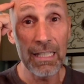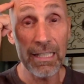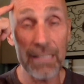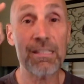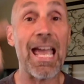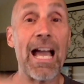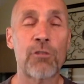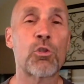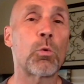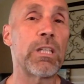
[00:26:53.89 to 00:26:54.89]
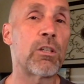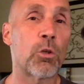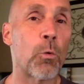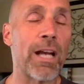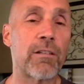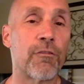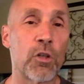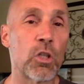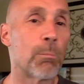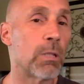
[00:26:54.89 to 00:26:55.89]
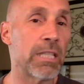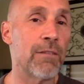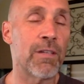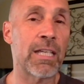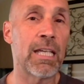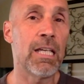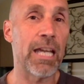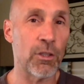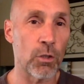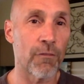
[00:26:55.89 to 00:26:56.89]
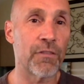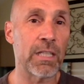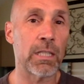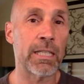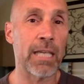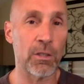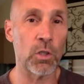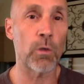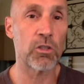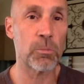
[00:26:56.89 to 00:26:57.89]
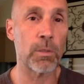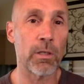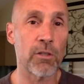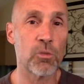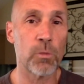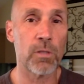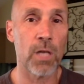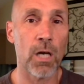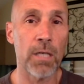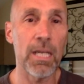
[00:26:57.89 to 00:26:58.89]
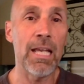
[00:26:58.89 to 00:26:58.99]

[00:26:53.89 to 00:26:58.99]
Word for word: is actually correct for your believing and your feeling and your experience with God.